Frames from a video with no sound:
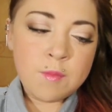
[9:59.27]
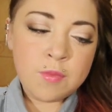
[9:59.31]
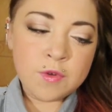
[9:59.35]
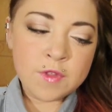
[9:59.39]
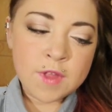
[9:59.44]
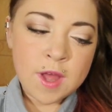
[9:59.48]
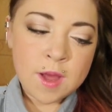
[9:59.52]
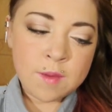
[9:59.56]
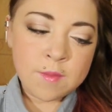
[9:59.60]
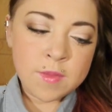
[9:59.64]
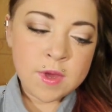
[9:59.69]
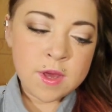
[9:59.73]

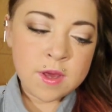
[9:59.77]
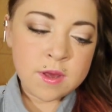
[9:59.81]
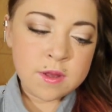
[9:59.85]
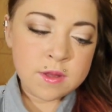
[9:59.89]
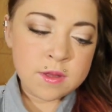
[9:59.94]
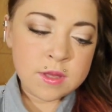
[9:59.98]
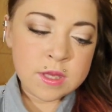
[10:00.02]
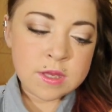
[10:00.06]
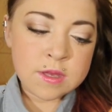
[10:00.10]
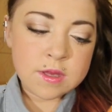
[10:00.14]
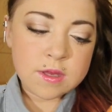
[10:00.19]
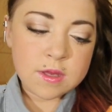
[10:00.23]
But that
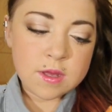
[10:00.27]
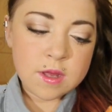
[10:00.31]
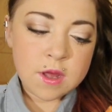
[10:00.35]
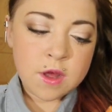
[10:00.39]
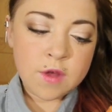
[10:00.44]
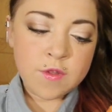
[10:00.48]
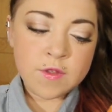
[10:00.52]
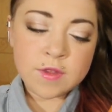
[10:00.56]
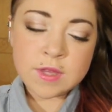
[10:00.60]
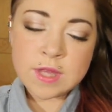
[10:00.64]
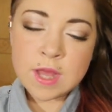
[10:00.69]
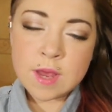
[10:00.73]
means,
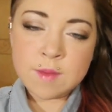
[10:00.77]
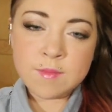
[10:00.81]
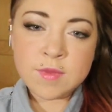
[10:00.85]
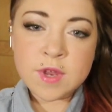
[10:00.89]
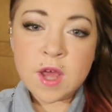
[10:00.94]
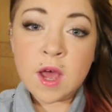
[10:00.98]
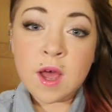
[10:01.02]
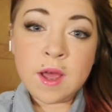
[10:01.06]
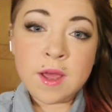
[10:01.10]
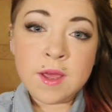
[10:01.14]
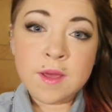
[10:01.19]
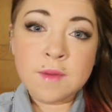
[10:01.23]
at the same
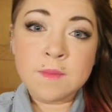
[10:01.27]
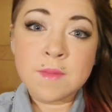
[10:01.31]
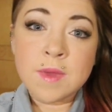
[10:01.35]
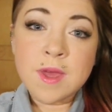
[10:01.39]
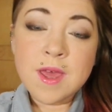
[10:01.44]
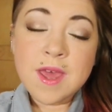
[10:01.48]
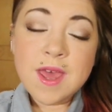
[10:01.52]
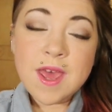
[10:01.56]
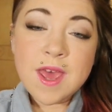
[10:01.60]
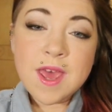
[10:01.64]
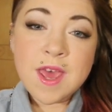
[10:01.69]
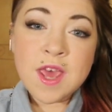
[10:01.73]
time,
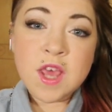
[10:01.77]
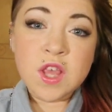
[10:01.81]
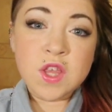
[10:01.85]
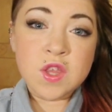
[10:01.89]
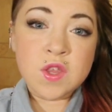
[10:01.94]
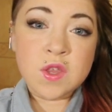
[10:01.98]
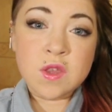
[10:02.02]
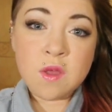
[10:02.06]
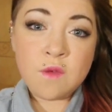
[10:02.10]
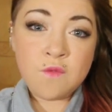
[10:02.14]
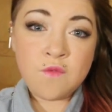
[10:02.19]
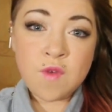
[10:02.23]

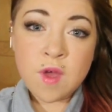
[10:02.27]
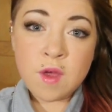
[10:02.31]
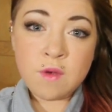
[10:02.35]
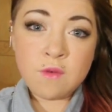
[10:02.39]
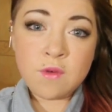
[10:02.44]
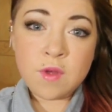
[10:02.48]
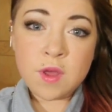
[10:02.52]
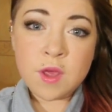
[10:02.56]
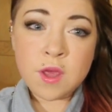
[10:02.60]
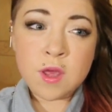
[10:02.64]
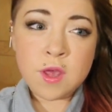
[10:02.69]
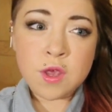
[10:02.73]
it's
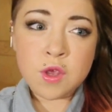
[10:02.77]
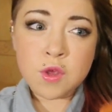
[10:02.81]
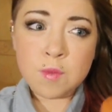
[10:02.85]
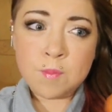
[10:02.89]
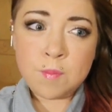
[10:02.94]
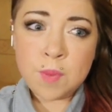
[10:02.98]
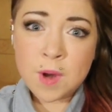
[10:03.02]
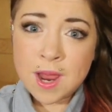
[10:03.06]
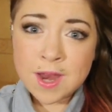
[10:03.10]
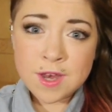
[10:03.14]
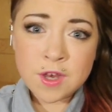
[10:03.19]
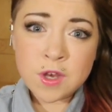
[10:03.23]

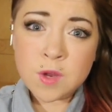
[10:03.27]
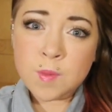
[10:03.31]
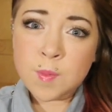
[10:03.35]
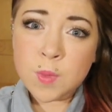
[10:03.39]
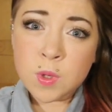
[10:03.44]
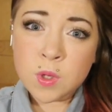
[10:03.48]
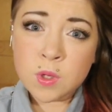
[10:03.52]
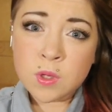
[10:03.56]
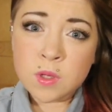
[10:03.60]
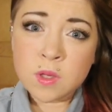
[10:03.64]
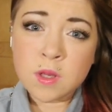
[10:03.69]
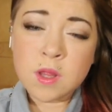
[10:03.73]
very
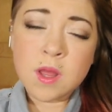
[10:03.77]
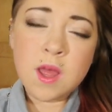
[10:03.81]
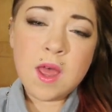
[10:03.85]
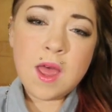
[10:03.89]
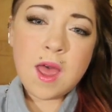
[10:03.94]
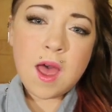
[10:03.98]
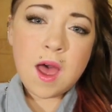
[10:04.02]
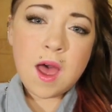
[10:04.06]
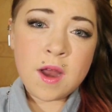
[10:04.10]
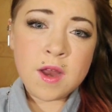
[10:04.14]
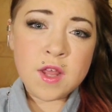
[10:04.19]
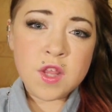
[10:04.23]
blendable
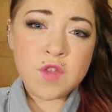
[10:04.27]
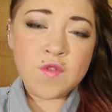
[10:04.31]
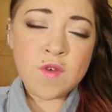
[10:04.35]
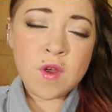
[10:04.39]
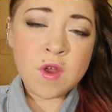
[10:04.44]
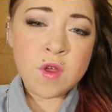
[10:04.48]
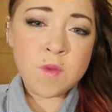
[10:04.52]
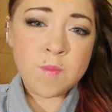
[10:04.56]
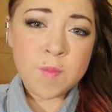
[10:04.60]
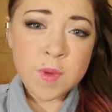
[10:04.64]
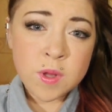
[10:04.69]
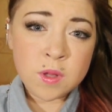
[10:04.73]
and it's
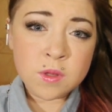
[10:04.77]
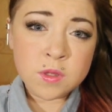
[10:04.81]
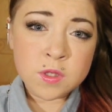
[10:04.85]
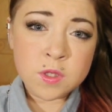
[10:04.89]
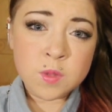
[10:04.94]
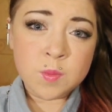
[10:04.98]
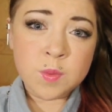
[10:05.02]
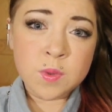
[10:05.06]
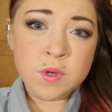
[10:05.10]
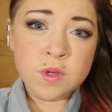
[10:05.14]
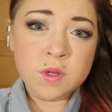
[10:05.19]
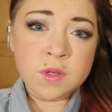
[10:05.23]
very
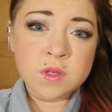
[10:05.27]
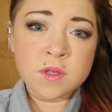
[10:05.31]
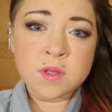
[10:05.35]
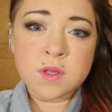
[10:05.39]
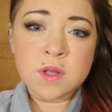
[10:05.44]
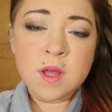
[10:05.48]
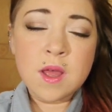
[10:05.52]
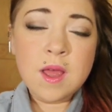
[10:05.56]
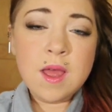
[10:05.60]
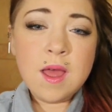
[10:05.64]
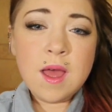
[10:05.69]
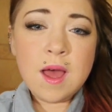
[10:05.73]

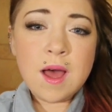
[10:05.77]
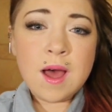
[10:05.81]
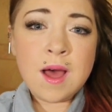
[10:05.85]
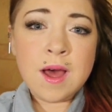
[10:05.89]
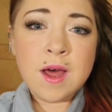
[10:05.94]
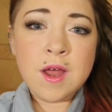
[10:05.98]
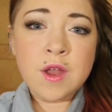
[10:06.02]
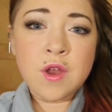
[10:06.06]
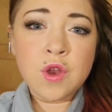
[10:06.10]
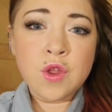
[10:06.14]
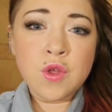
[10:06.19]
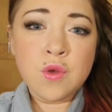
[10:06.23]
buildable
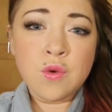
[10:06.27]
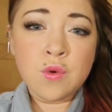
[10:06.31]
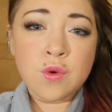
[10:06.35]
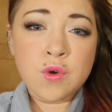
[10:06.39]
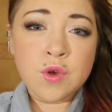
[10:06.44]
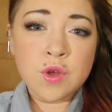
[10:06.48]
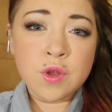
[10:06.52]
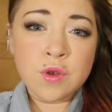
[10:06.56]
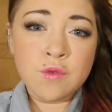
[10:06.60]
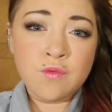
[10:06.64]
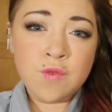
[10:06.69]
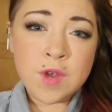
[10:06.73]
and you
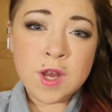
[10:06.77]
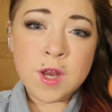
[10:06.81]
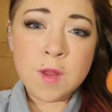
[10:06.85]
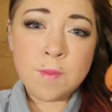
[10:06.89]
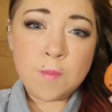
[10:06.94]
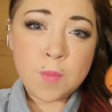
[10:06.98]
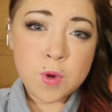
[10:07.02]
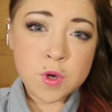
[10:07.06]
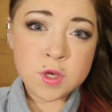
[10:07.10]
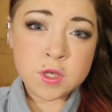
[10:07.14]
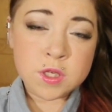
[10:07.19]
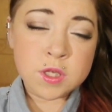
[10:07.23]
can
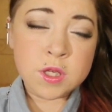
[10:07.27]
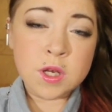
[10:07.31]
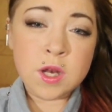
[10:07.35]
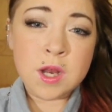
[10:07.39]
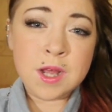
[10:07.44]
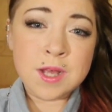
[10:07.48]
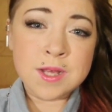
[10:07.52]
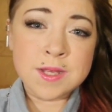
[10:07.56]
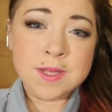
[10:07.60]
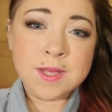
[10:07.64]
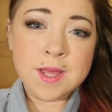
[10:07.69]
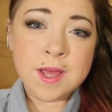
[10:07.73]
really
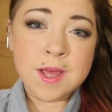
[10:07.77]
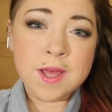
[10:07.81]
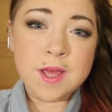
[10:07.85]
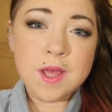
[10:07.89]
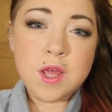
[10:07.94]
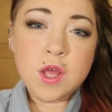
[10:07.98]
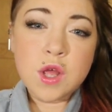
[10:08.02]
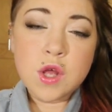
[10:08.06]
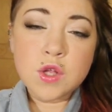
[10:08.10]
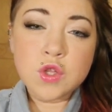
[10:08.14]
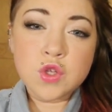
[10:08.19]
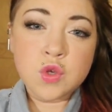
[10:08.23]
personalise it
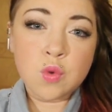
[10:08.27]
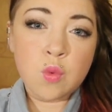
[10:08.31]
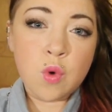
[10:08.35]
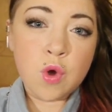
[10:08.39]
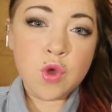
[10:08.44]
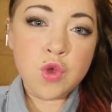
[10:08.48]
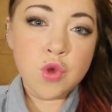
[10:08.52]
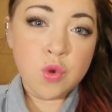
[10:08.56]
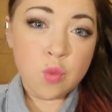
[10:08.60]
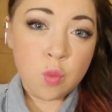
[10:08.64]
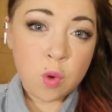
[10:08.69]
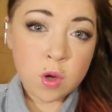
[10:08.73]
to
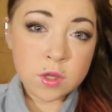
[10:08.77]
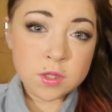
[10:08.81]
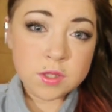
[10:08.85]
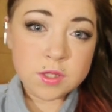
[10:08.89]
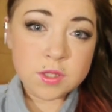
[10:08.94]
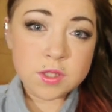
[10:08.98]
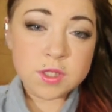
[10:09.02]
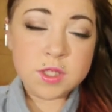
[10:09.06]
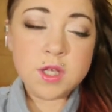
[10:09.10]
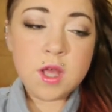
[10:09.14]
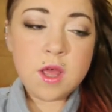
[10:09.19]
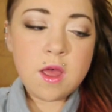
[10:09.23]
what you
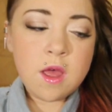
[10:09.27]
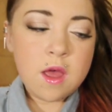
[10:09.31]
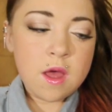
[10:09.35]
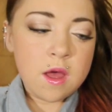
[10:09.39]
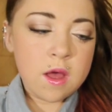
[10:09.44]
want.